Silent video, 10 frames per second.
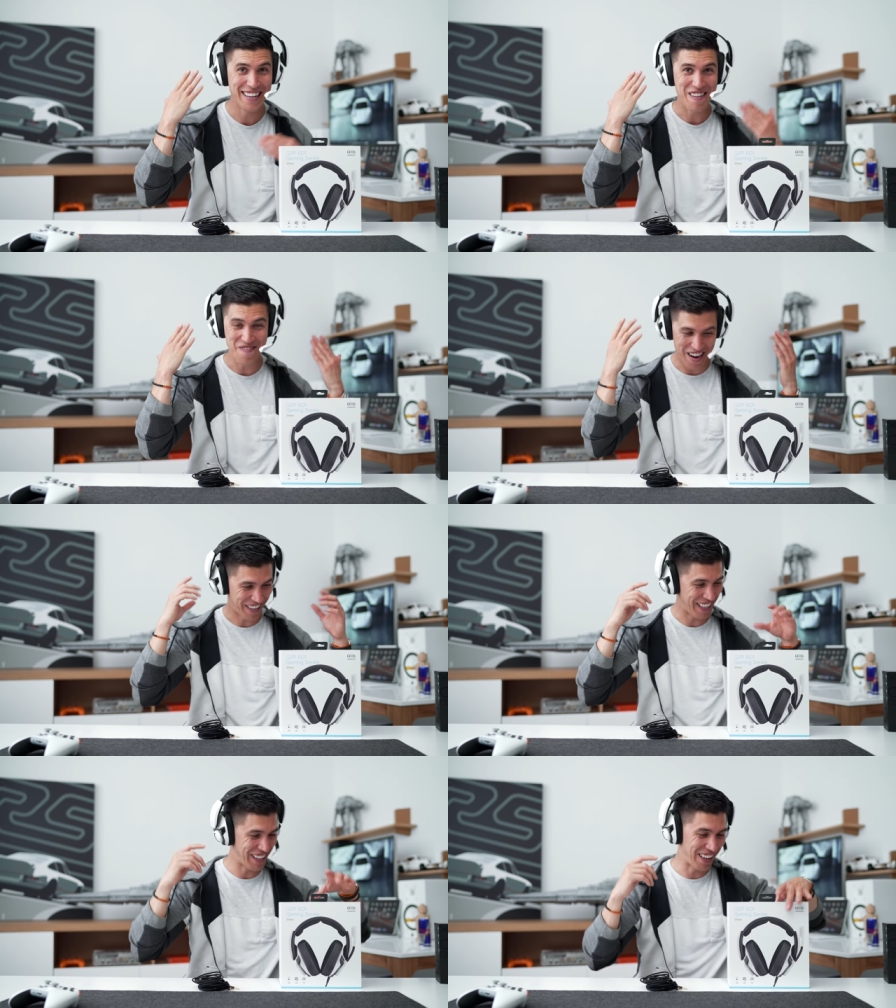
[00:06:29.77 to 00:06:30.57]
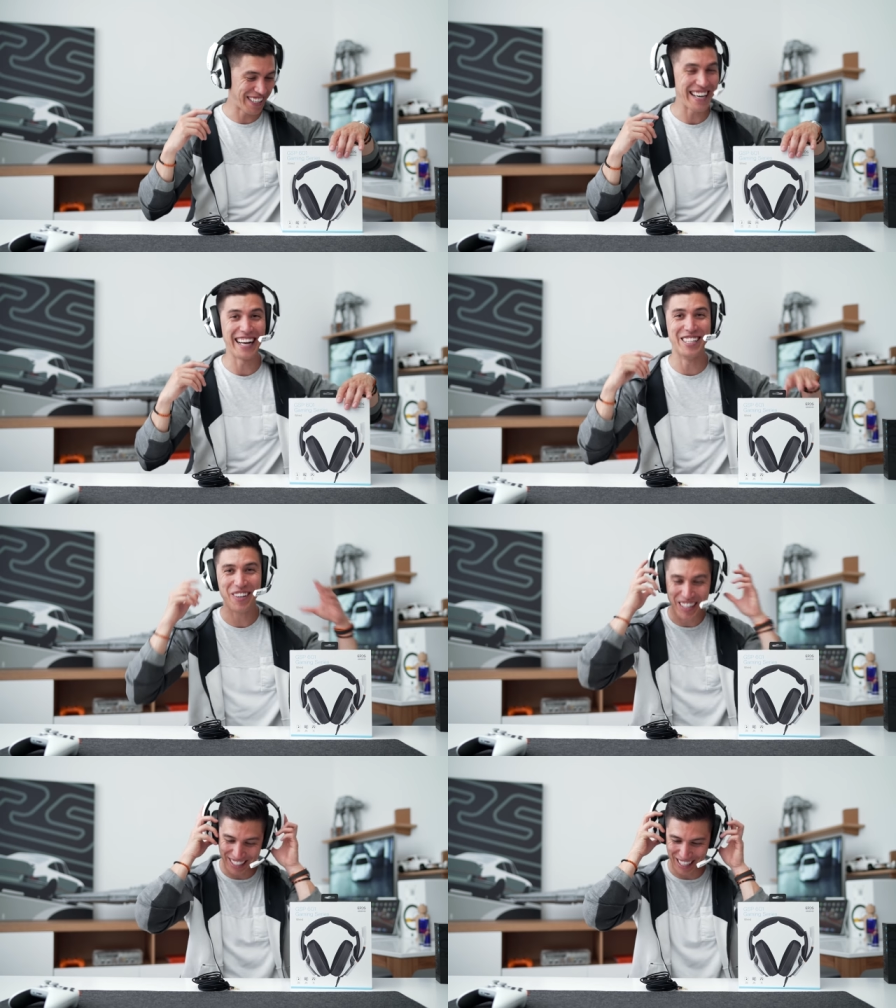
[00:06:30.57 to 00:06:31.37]
very clunky as you
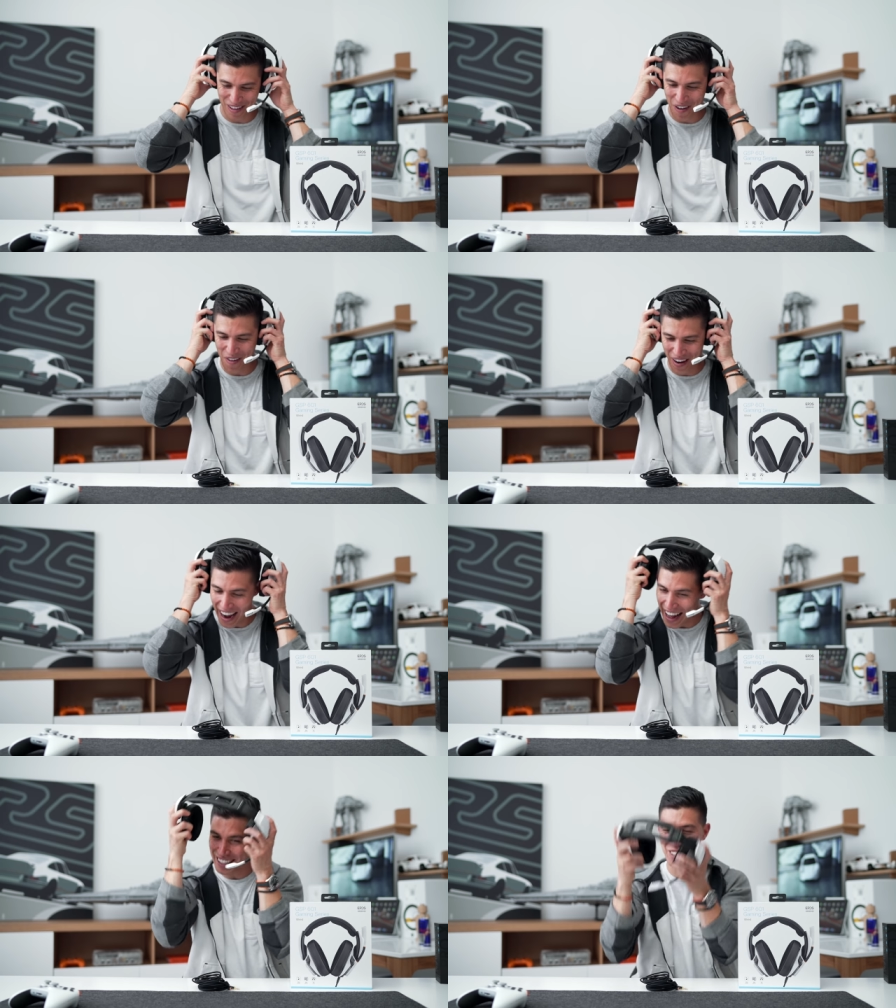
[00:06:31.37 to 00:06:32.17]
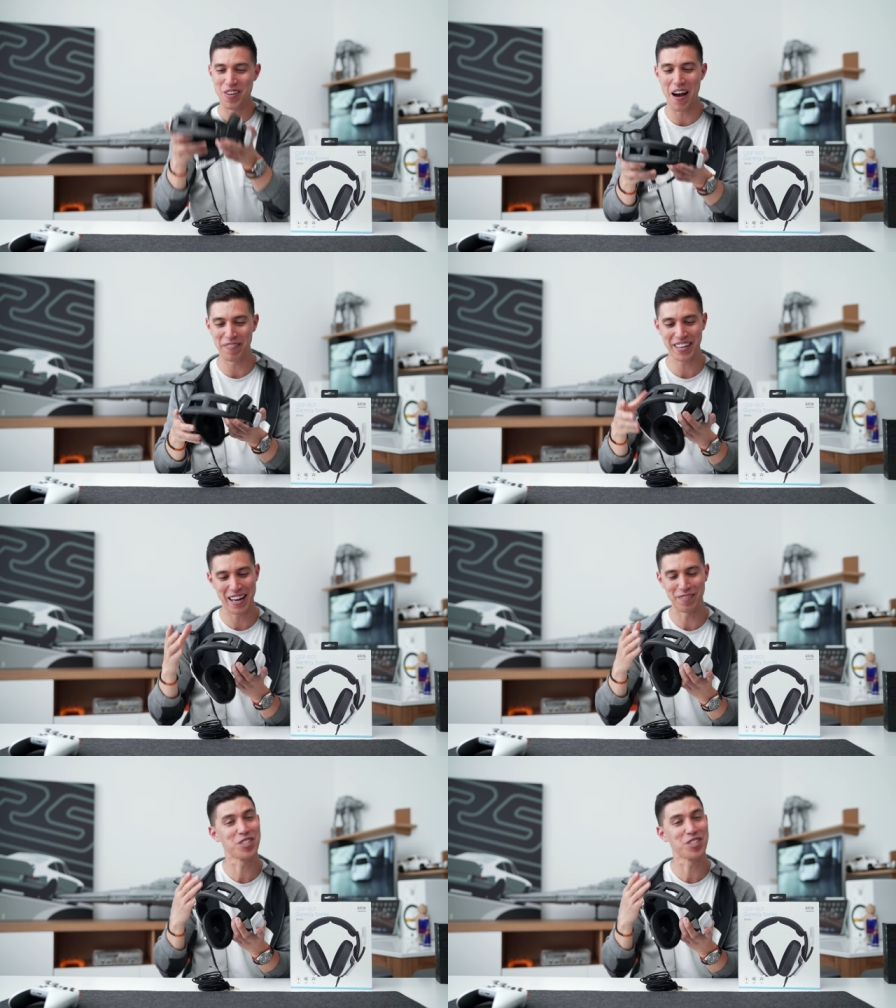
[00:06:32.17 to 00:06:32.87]
can see them on my head, so you have to kind of